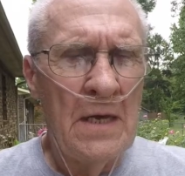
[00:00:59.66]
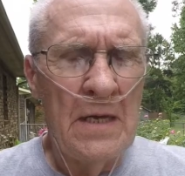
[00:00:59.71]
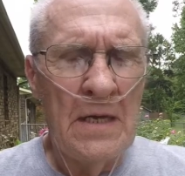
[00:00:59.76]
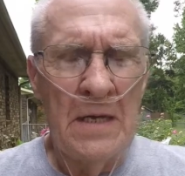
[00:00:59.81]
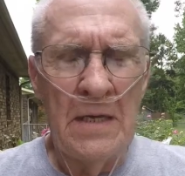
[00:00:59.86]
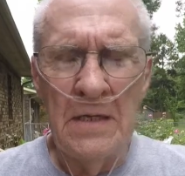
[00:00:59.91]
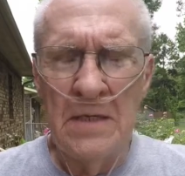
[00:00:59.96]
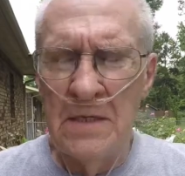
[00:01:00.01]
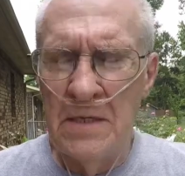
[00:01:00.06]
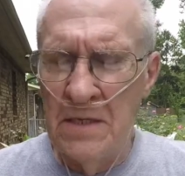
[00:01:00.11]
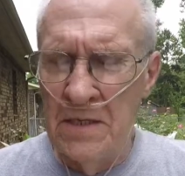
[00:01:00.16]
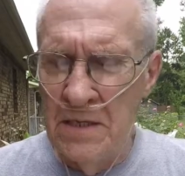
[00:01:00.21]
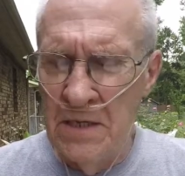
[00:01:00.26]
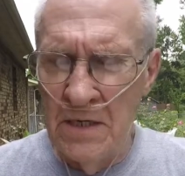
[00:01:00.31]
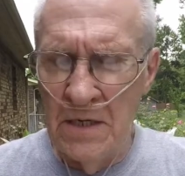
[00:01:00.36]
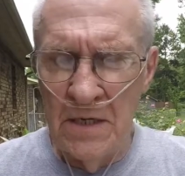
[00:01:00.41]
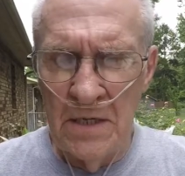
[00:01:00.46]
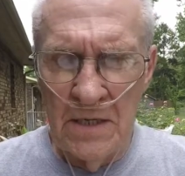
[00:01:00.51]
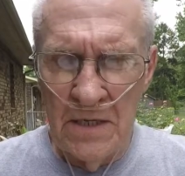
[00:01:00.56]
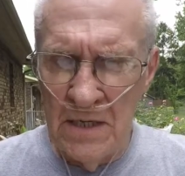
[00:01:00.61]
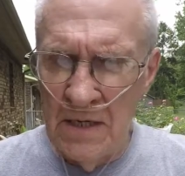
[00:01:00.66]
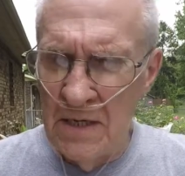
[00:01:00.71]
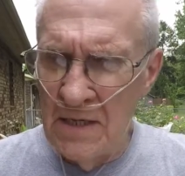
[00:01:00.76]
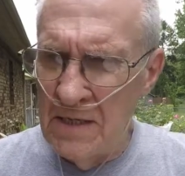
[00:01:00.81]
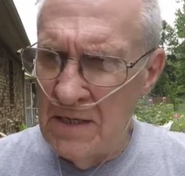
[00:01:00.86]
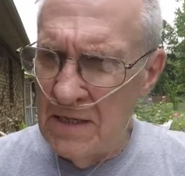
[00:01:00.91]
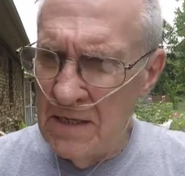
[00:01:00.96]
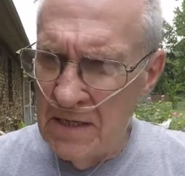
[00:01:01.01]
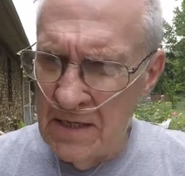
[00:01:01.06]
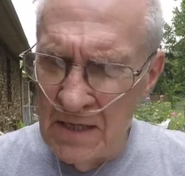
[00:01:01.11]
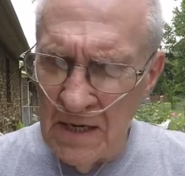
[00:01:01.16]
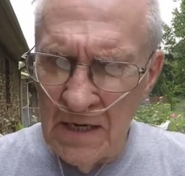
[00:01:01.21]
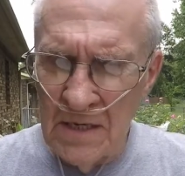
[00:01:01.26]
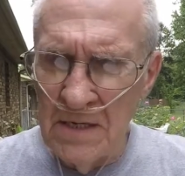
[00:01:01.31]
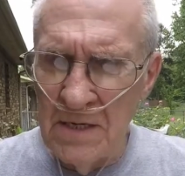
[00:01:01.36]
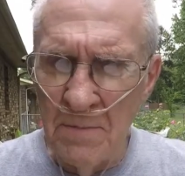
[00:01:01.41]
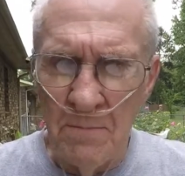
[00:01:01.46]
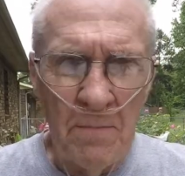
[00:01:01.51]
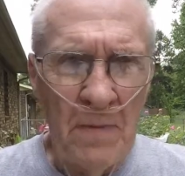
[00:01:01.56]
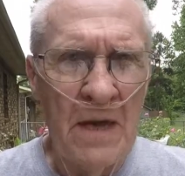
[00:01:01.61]
It just
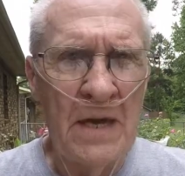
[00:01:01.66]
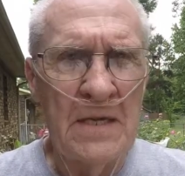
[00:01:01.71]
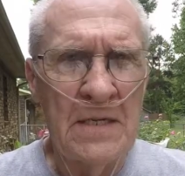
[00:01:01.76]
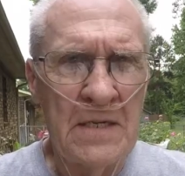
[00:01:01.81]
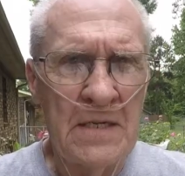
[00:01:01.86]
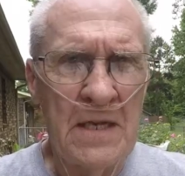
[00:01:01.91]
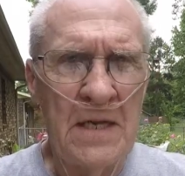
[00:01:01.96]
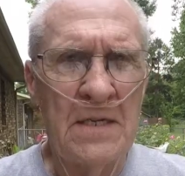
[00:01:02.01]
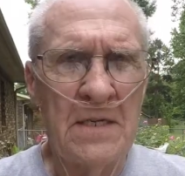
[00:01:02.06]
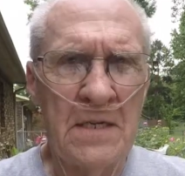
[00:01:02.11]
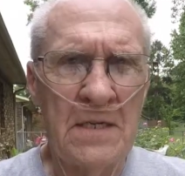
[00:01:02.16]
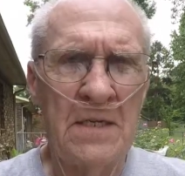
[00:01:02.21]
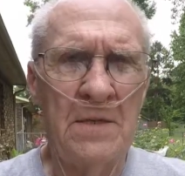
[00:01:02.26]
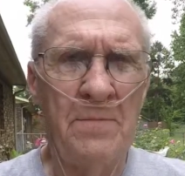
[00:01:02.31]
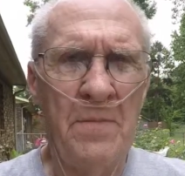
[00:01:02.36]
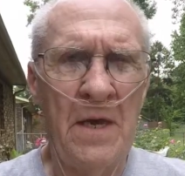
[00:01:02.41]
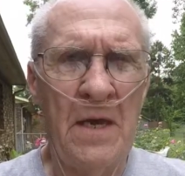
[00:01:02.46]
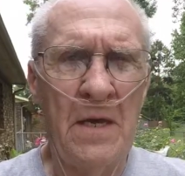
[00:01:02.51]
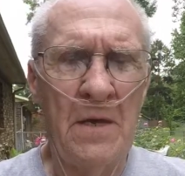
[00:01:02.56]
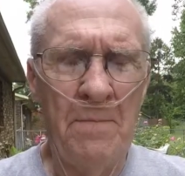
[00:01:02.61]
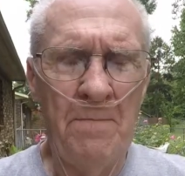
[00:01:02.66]
doesn't make sense to me.